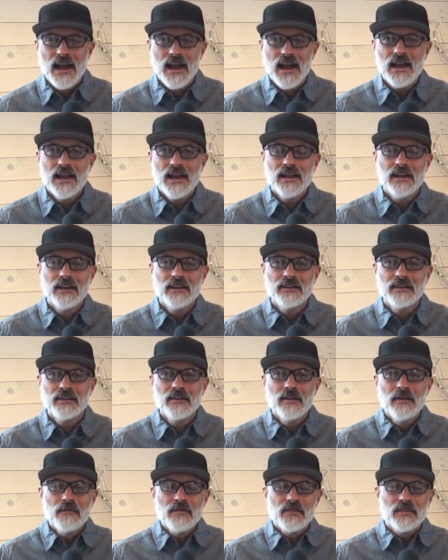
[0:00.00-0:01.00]
And
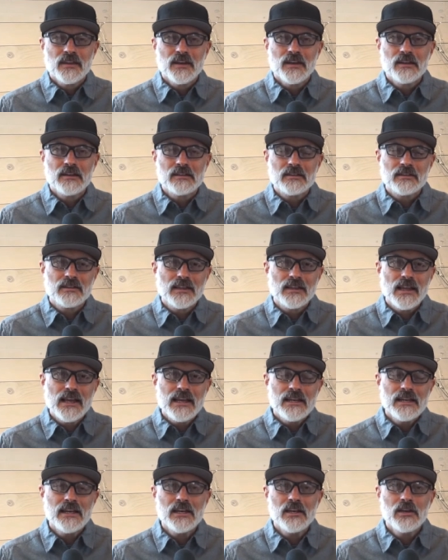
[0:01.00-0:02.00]
the
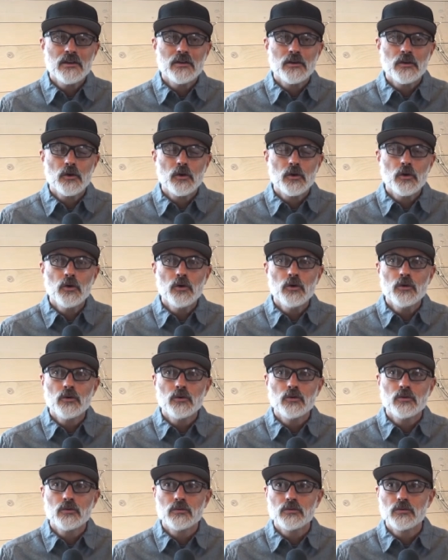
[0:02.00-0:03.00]
lady
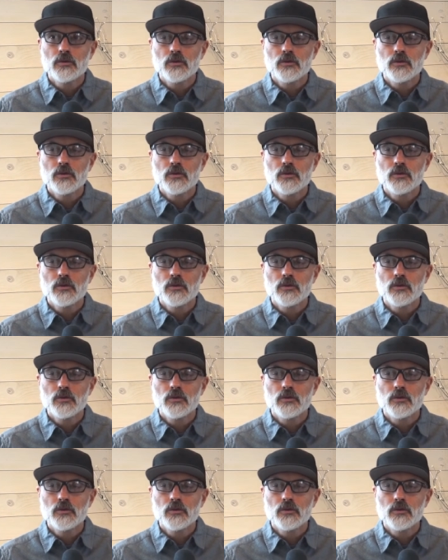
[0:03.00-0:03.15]
who